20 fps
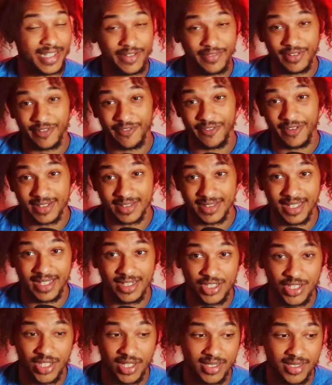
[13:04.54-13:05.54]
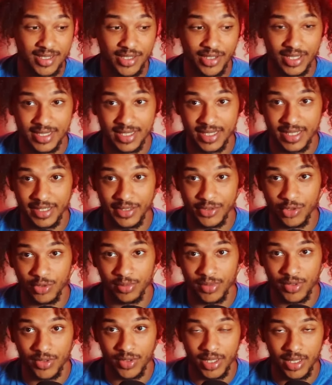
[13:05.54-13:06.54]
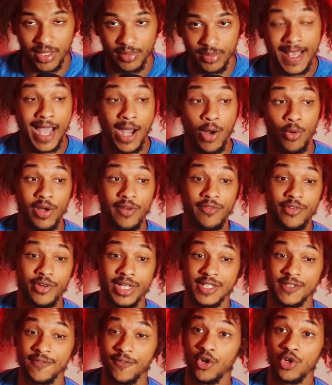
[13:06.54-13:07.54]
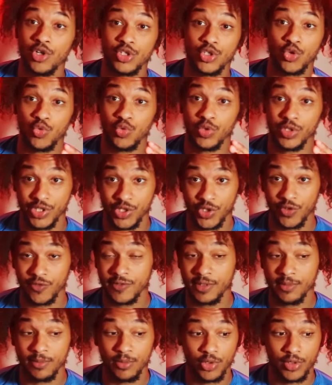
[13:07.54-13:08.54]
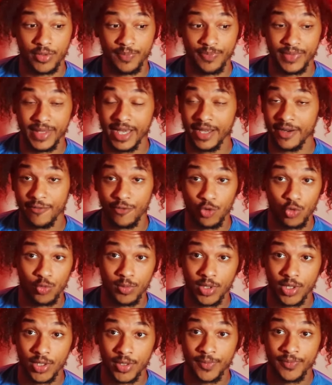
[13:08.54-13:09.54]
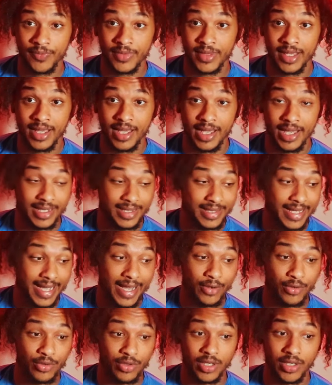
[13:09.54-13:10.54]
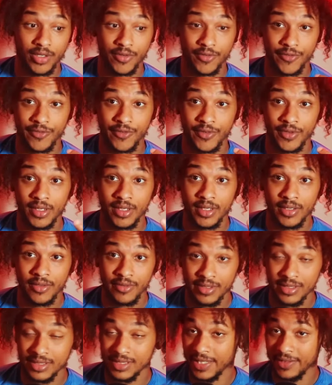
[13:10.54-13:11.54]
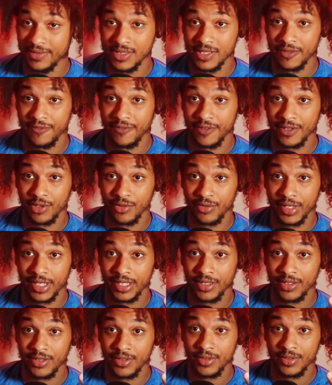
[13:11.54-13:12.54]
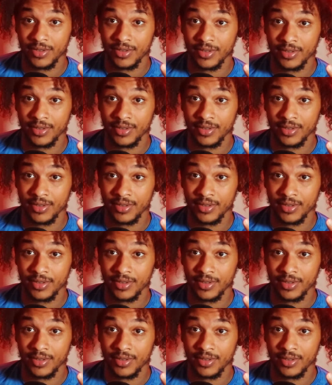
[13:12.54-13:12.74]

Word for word: given the fact that Sean starts to get through Merab. However, as far as who deserves it more, out of Umar and out of Deiveson Figueiredo,